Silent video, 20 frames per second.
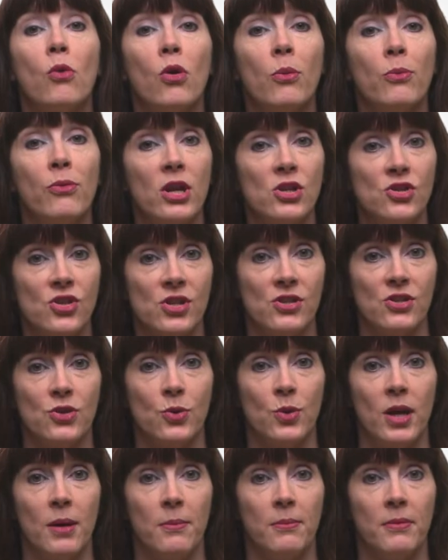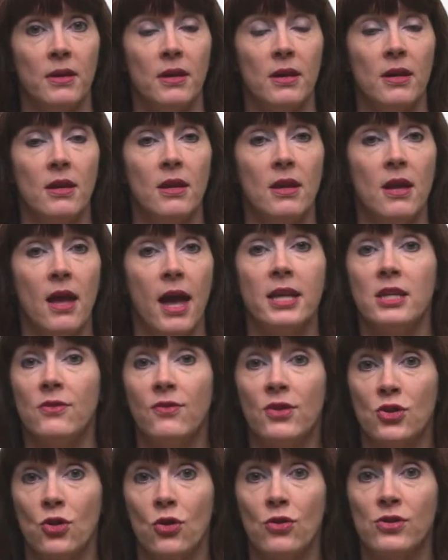more precious to him. And if
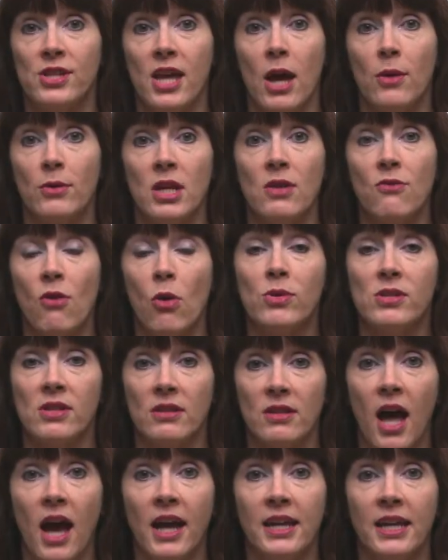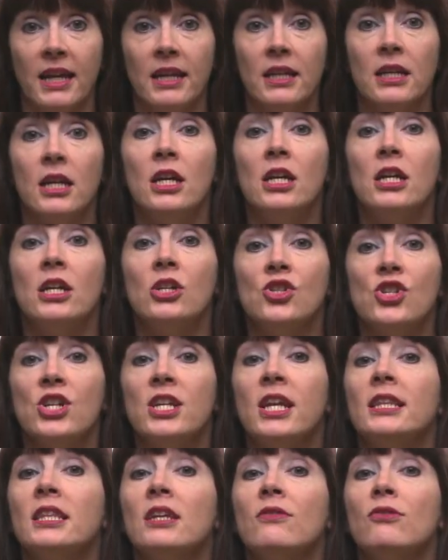it turns out Hero is lying, she
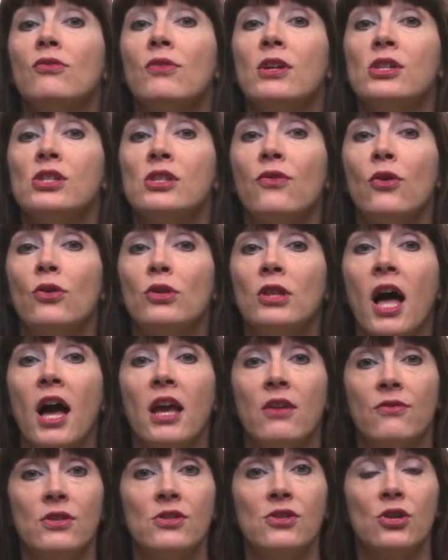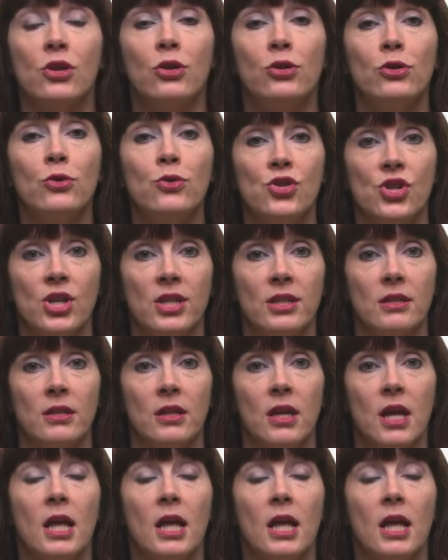can live the rest of her life in seclusion.